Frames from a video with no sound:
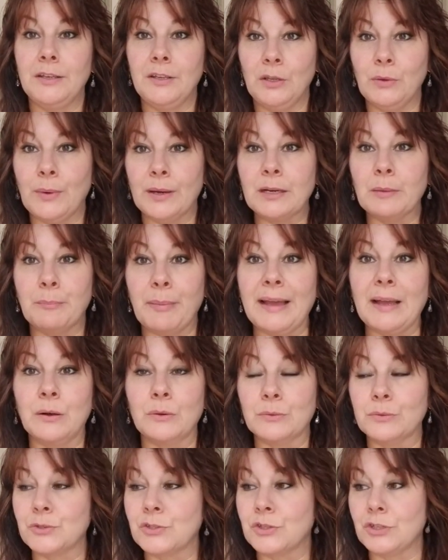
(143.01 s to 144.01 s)
You want to
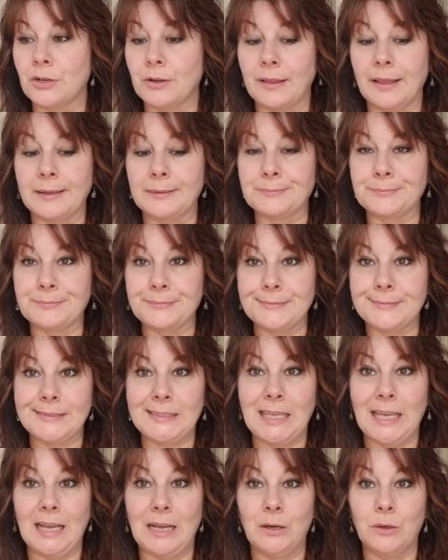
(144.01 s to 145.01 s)
bounce. You're like,
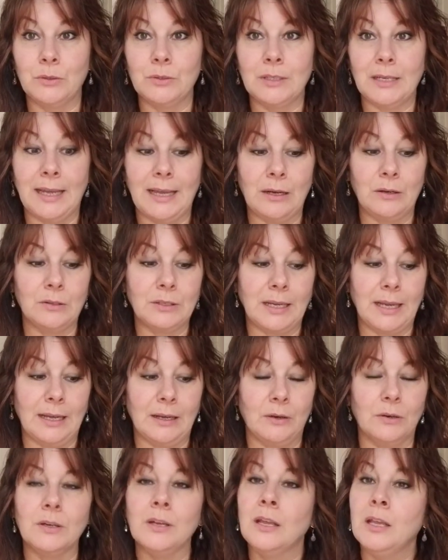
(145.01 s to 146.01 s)
mm, out, out,
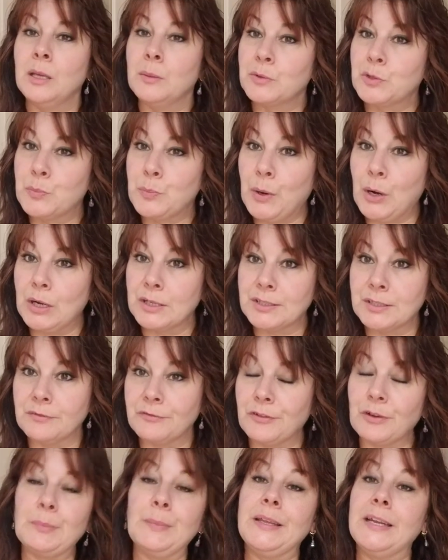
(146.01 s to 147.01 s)
out. But you're pausing
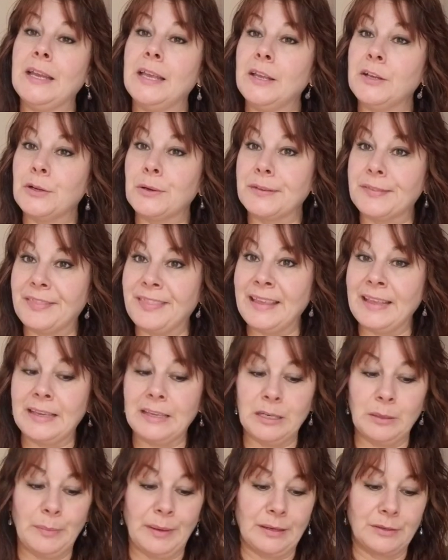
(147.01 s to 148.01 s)
for a minute and you're
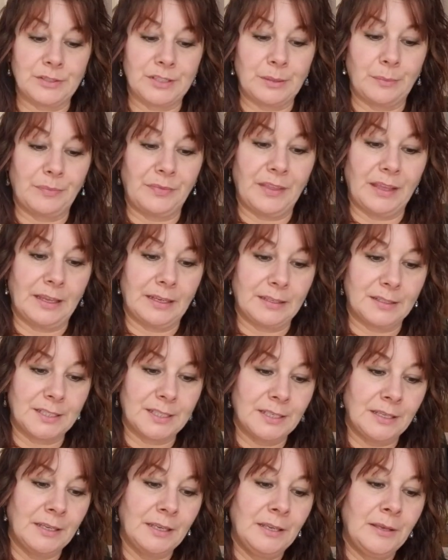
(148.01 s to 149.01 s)
thinking about some things.
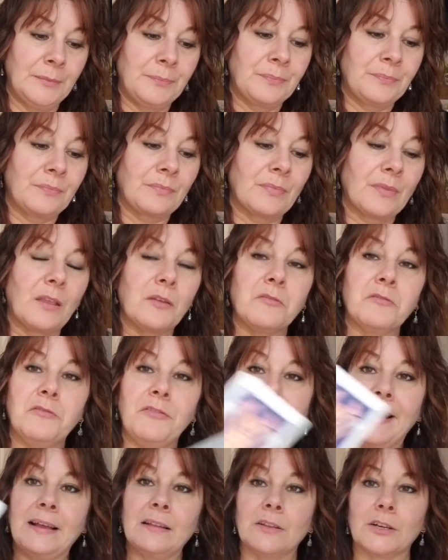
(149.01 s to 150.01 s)

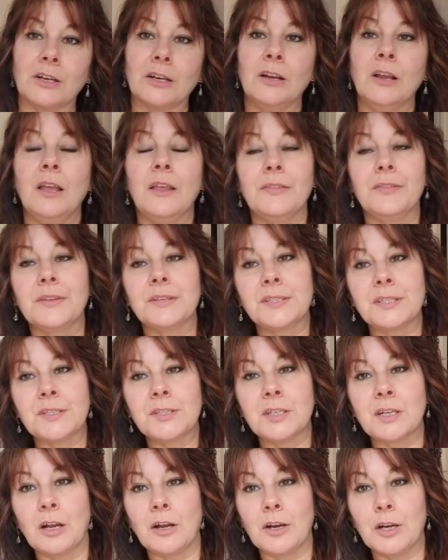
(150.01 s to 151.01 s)
Valor. This is
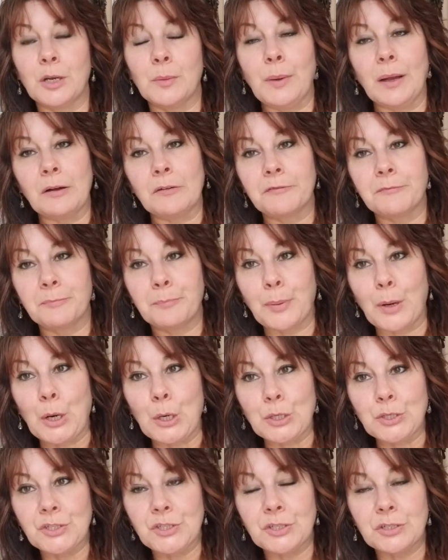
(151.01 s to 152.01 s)
a card about
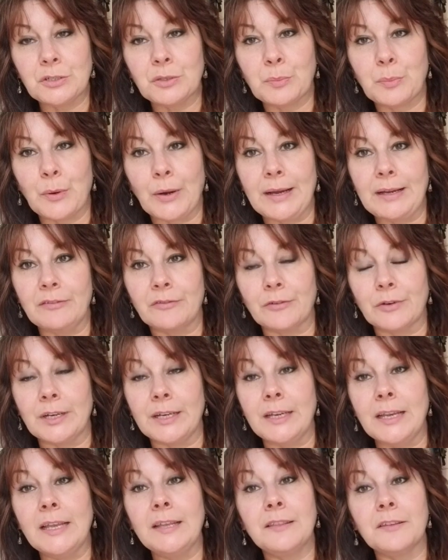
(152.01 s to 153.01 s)
personal bravery
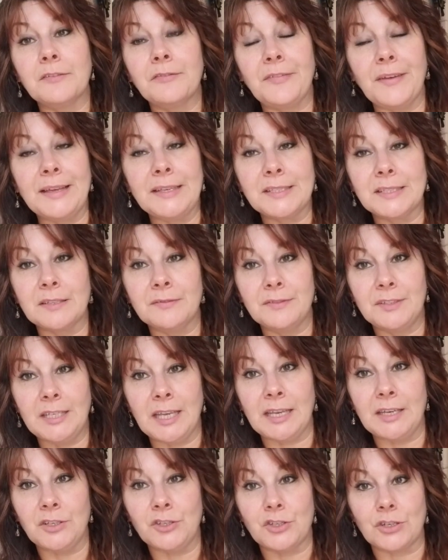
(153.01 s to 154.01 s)
in the face of
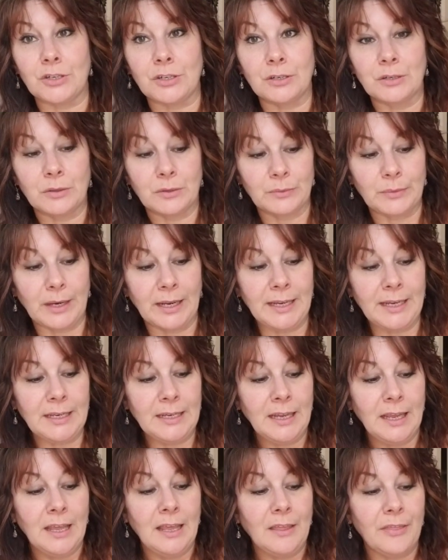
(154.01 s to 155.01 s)
danger, right?
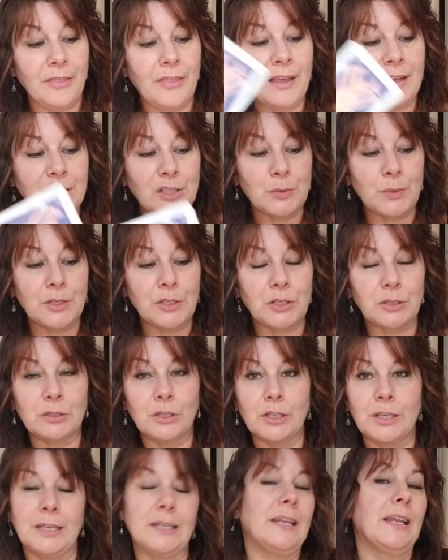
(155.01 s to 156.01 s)
That's what you're
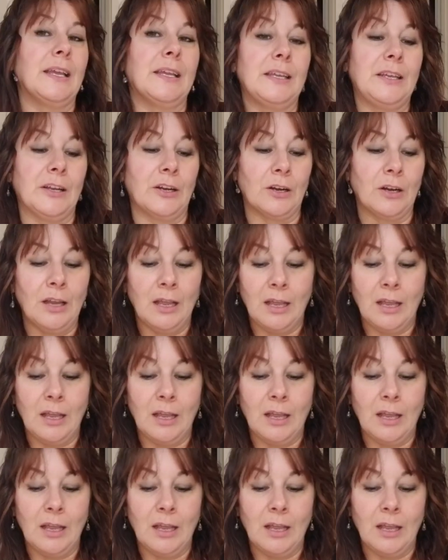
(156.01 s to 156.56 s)
looking at here.